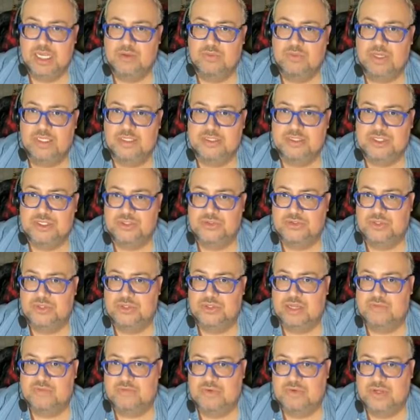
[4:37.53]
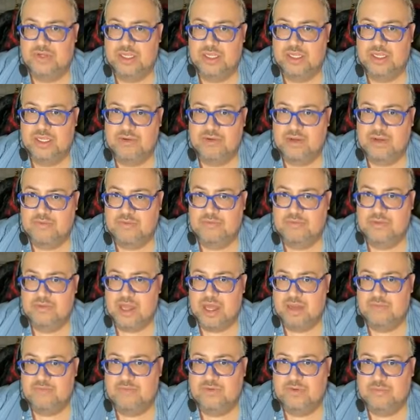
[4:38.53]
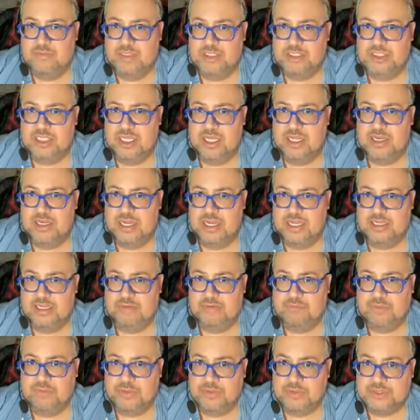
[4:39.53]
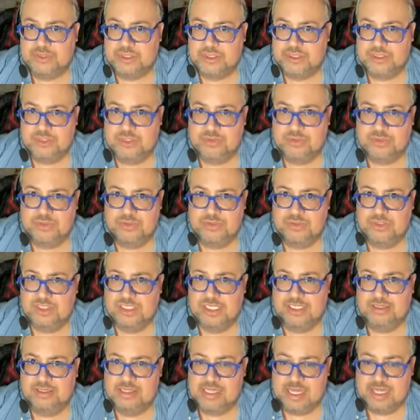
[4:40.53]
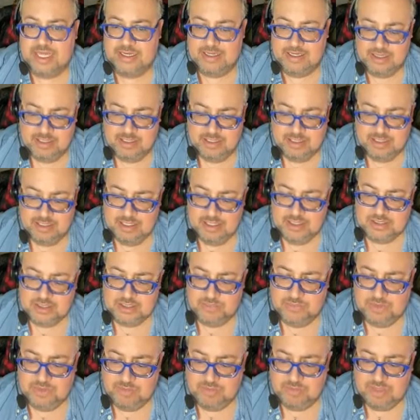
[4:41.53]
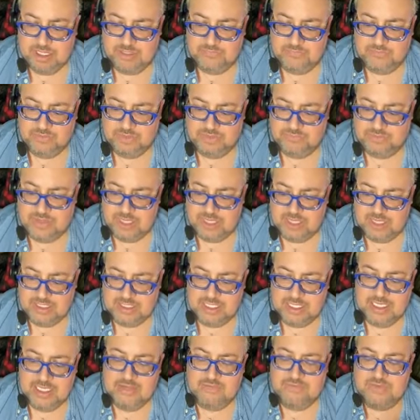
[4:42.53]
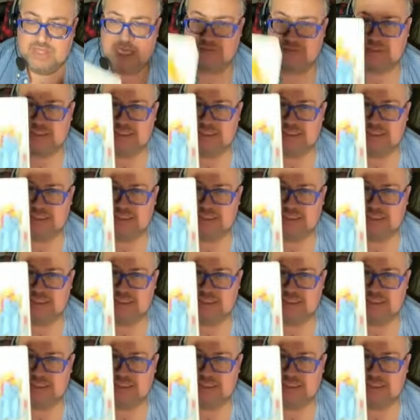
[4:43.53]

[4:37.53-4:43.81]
Whereas you're, you're not very, you're not very much a negative person. You know, you don't like that. So be mindful of that. The King of